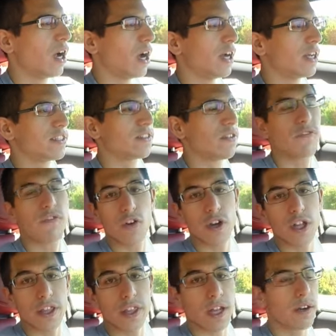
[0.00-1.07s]
Uh, it's the
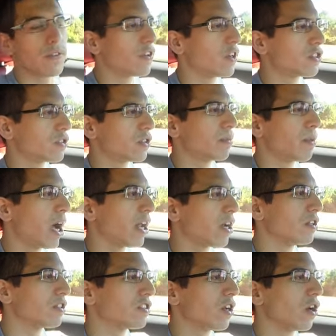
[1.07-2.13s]
40th anniversary
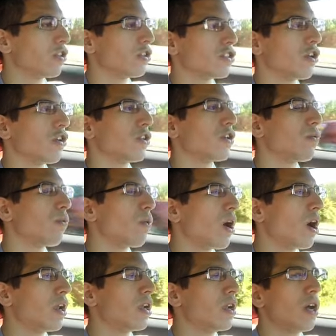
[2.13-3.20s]
model, so there's only
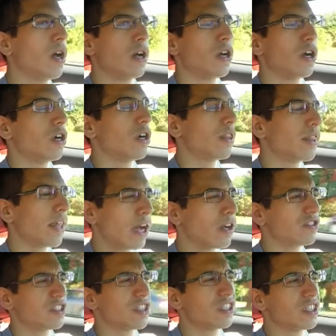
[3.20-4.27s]

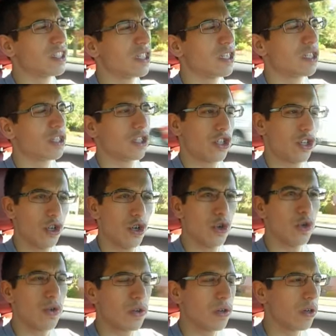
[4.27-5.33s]

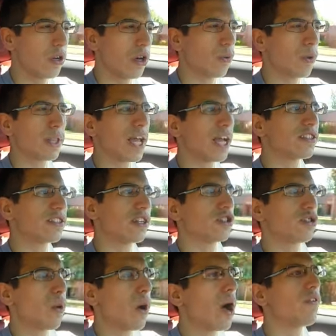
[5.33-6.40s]
1,002 or
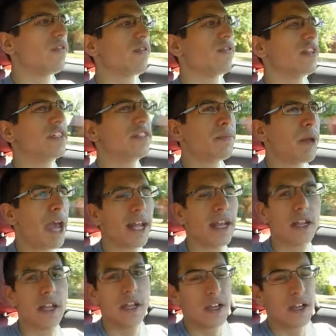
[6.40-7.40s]
1,012 of these made.